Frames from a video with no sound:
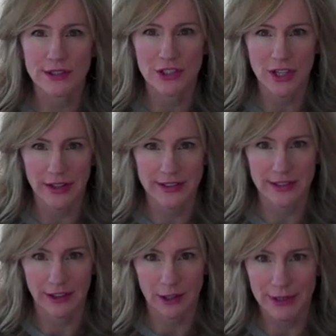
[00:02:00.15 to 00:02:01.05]
the
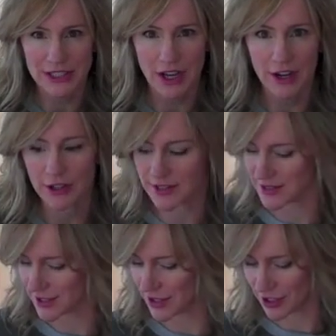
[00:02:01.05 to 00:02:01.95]
gelatin like my daughter
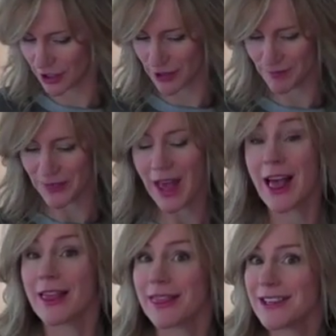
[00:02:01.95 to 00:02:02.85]
has done here.
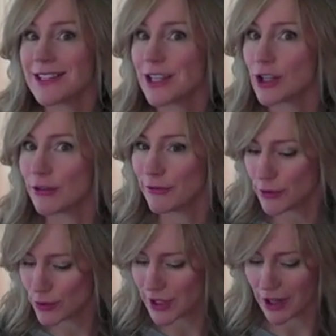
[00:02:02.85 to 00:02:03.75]
Then take your
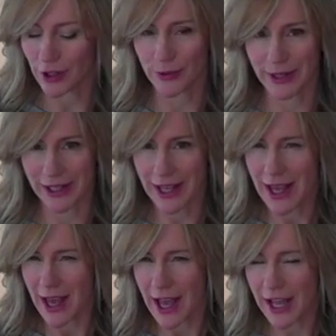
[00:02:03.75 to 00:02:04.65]
food coloring
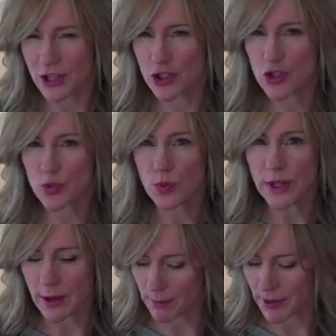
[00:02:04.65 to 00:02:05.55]
and
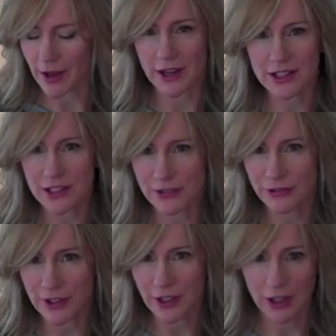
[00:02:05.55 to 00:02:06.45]
drip a
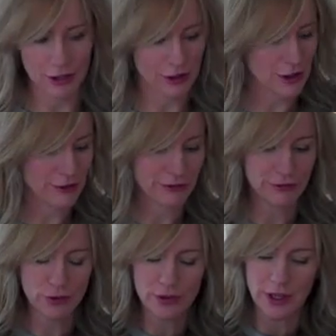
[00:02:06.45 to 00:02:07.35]
different color of
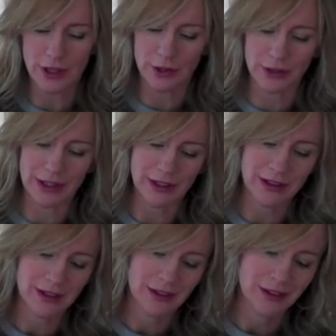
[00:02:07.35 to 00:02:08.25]
food coloring
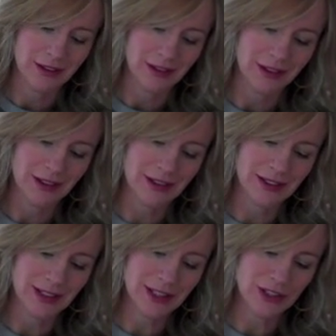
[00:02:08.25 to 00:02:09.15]
into
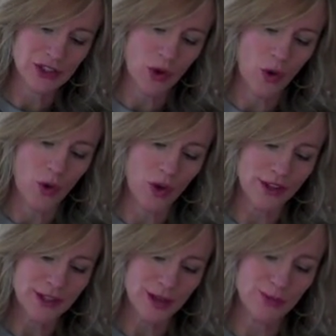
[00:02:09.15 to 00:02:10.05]
each hole.
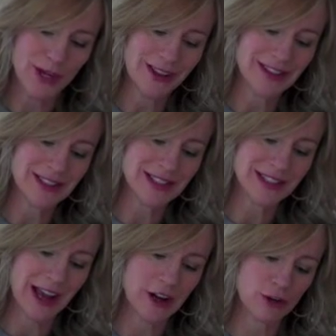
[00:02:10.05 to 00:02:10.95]
We like to
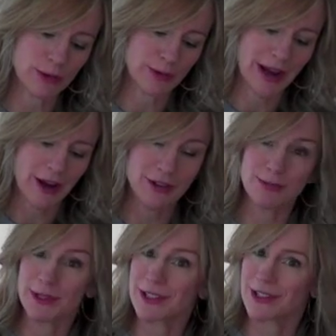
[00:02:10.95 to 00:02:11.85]
scatter them around
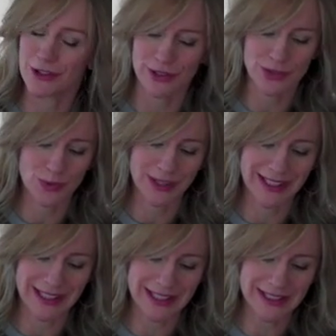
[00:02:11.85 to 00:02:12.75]
because it looks really
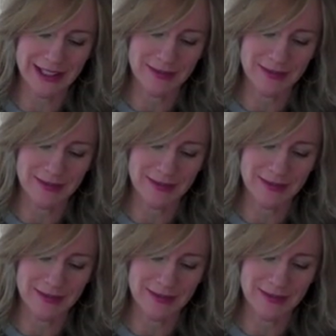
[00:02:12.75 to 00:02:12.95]
neat.